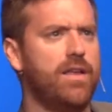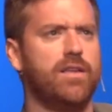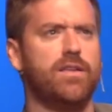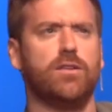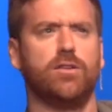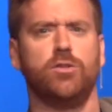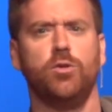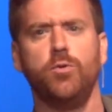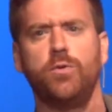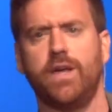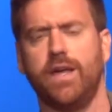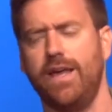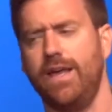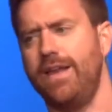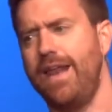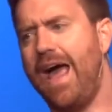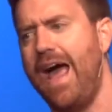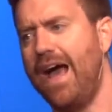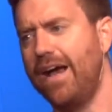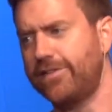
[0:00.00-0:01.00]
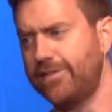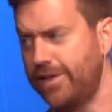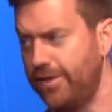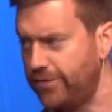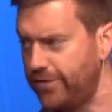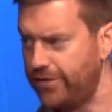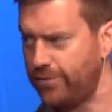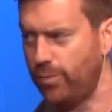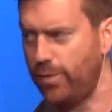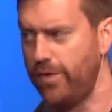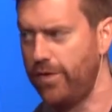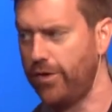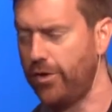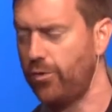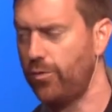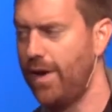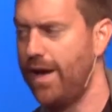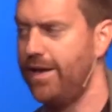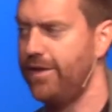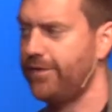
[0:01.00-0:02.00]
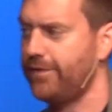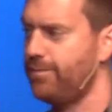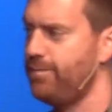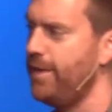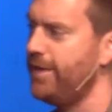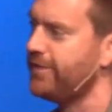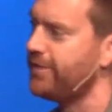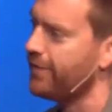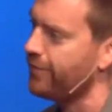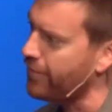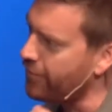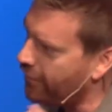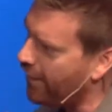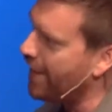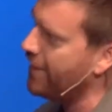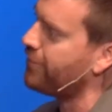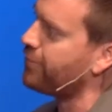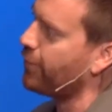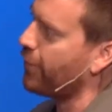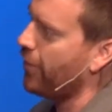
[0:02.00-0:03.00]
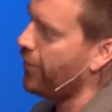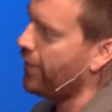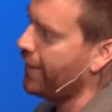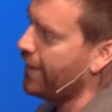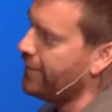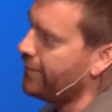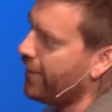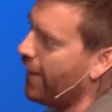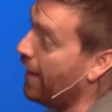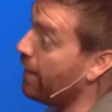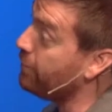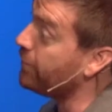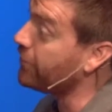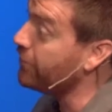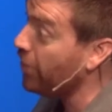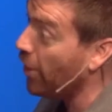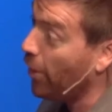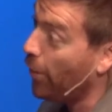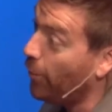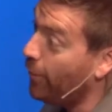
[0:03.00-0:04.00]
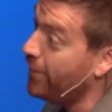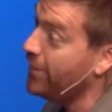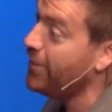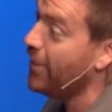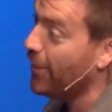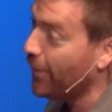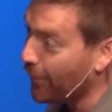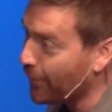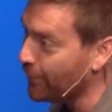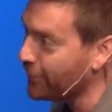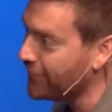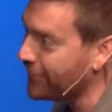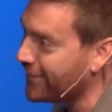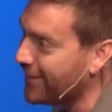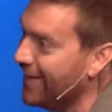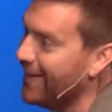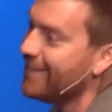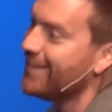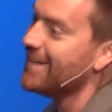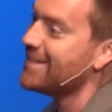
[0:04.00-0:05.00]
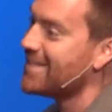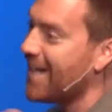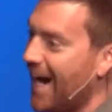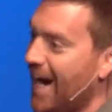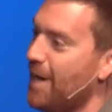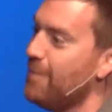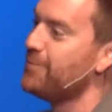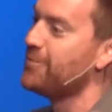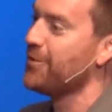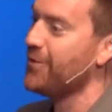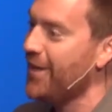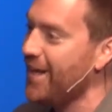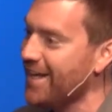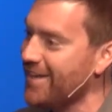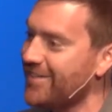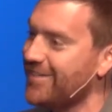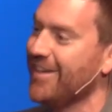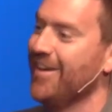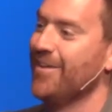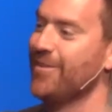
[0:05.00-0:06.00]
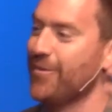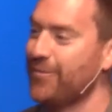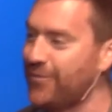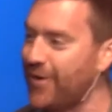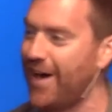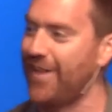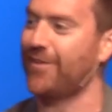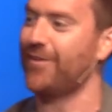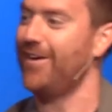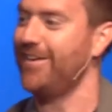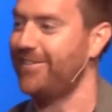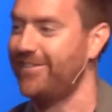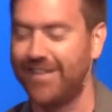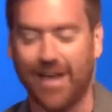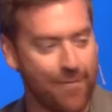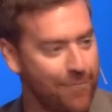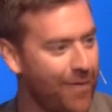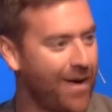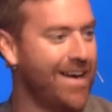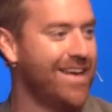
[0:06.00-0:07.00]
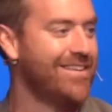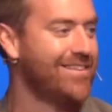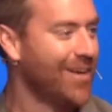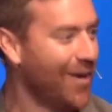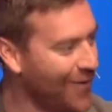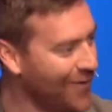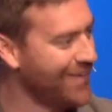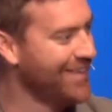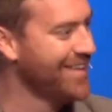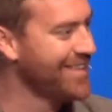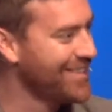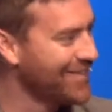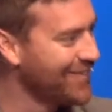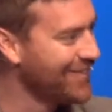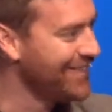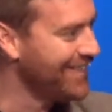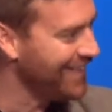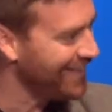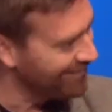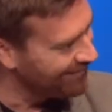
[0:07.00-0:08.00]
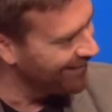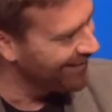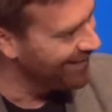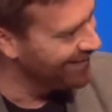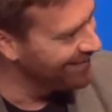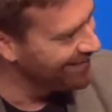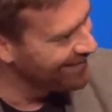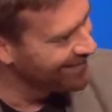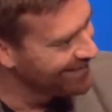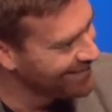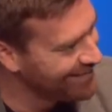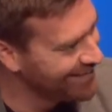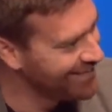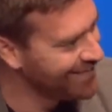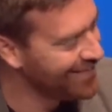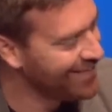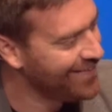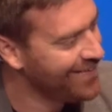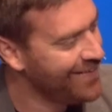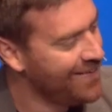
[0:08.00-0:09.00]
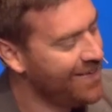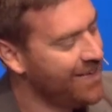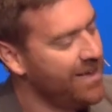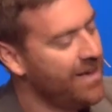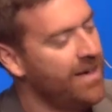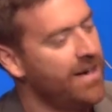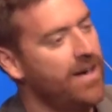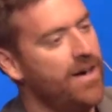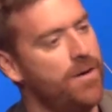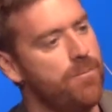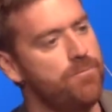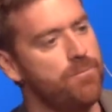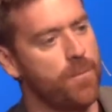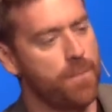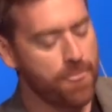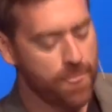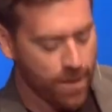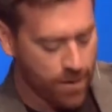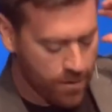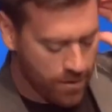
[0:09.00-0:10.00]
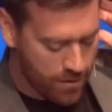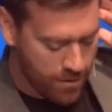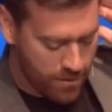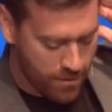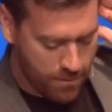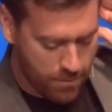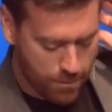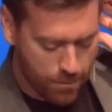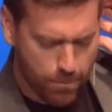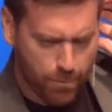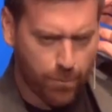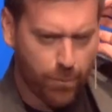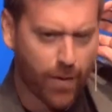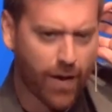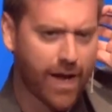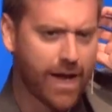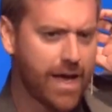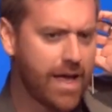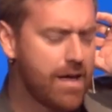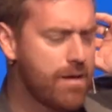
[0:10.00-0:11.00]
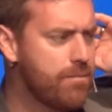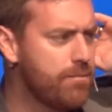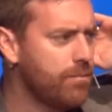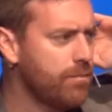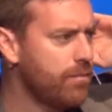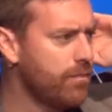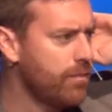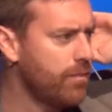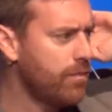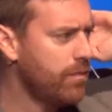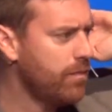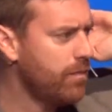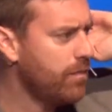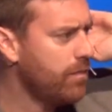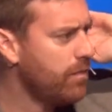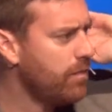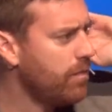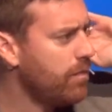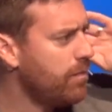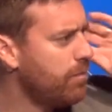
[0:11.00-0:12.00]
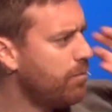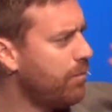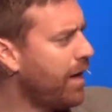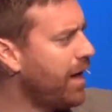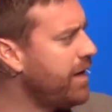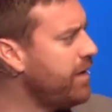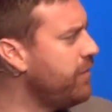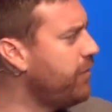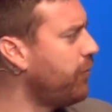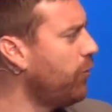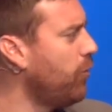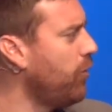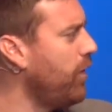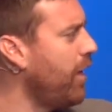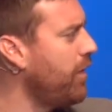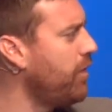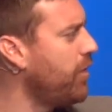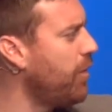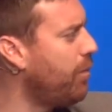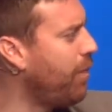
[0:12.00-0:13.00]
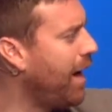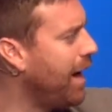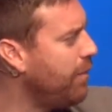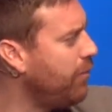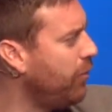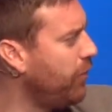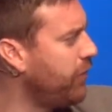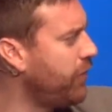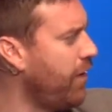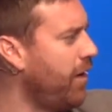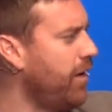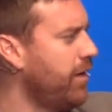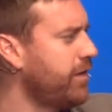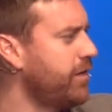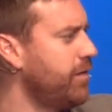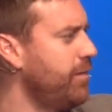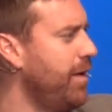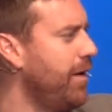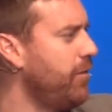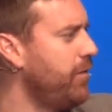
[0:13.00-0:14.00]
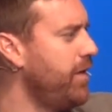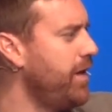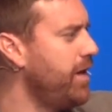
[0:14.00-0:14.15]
Luke in Acts gives us one of the greatest pieces of advice regarding end times. No one knows the times or dates the Father has set by his own authority, right? But I am mindful that the Bible talks about the